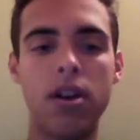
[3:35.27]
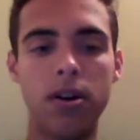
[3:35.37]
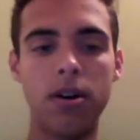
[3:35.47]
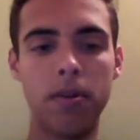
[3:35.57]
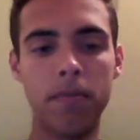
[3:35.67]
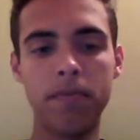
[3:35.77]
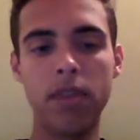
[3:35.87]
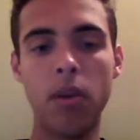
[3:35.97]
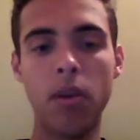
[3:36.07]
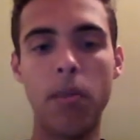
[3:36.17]
Um,
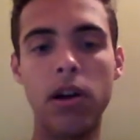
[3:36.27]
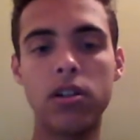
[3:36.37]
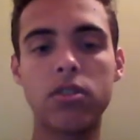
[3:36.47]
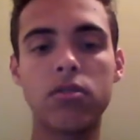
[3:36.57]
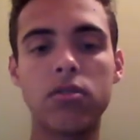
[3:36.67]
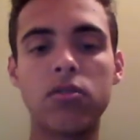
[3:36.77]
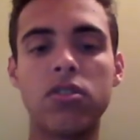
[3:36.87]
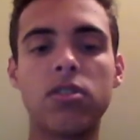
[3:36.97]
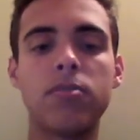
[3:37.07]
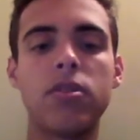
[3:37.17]
Biological
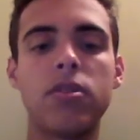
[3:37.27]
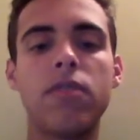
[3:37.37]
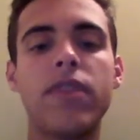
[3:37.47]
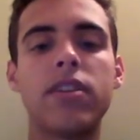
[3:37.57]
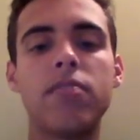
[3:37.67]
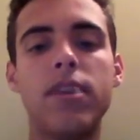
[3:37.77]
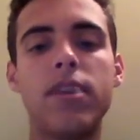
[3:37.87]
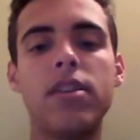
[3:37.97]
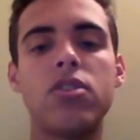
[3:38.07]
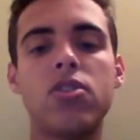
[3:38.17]
systems are affected by
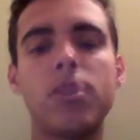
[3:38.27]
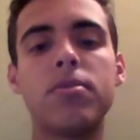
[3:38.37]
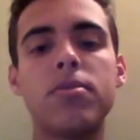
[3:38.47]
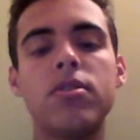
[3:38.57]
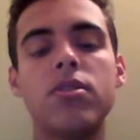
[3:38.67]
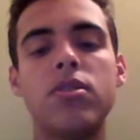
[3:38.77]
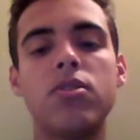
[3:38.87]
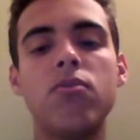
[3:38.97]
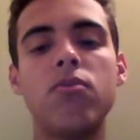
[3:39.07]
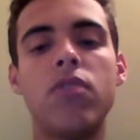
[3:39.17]
disruptions
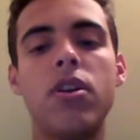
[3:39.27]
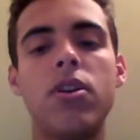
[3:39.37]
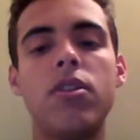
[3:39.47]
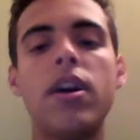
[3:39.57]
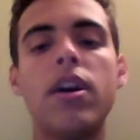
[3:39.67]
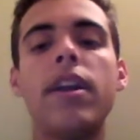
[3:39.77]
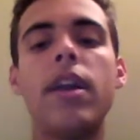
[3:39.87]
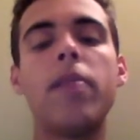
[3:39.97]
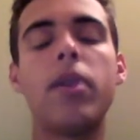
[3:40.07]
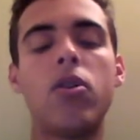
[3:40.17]
to their
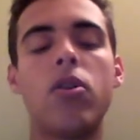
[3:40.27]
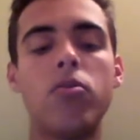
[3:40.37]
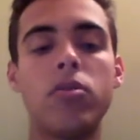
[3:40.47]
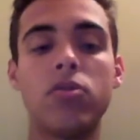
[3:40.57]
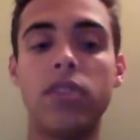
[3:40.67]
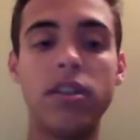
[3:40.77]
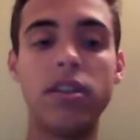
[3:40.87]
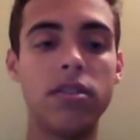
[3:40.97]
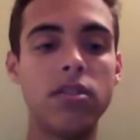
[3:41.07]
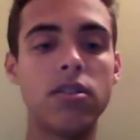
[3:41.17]
dynamic
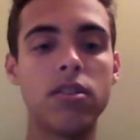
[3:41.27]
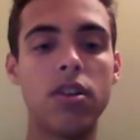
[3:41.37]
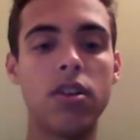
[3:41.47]
homeostasis,